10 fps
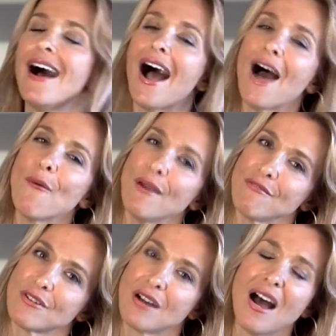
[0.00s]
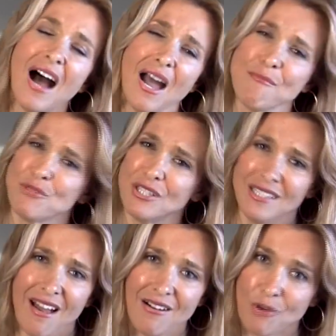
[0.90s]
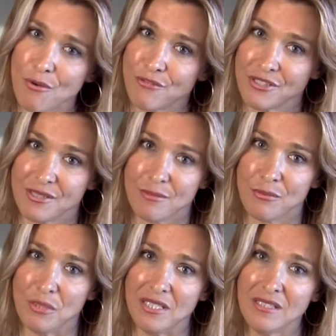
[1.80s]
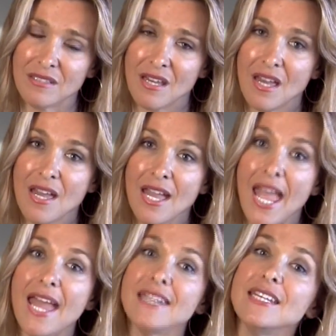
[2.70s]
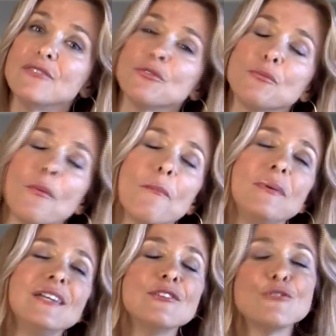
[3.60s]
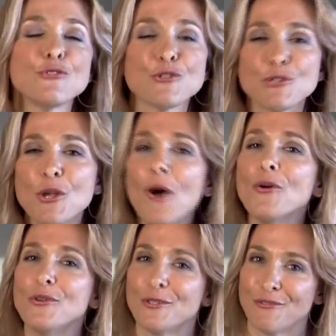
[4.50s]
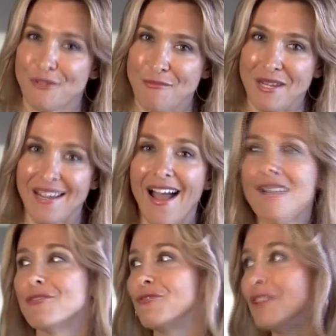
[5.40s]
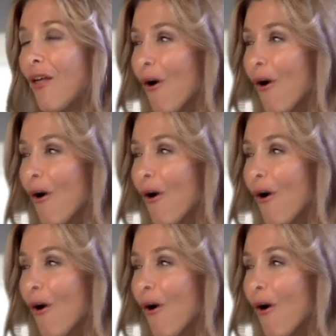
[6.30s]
However, I'm really uncomfortable with it, and it would be so good for me. I would feel